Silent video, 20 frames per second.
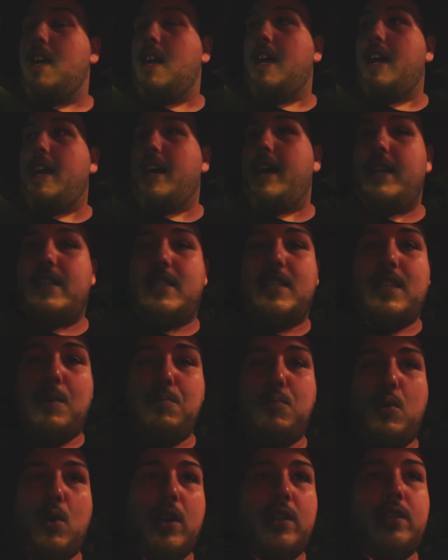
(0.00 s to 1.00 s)
uh, at
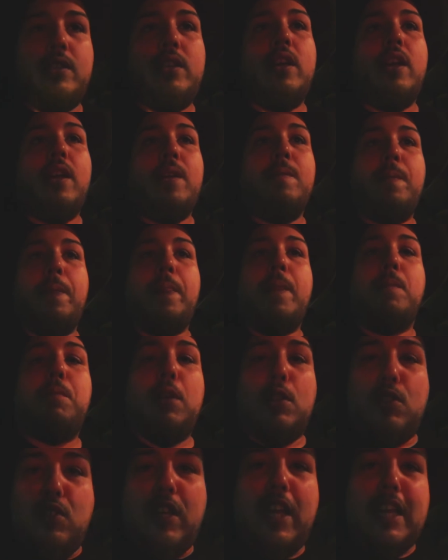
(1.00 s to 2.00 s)
some point,
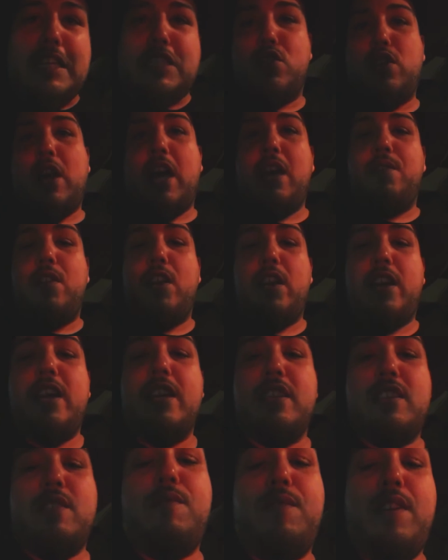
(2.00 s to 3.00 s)
but today's driver
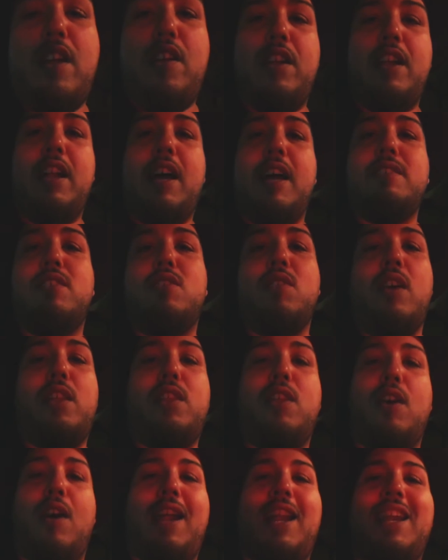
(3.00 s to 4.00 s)
is very nice, so I
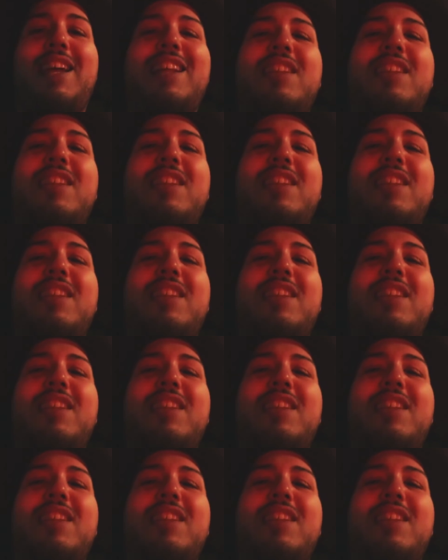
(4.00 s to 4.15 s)
thought I'd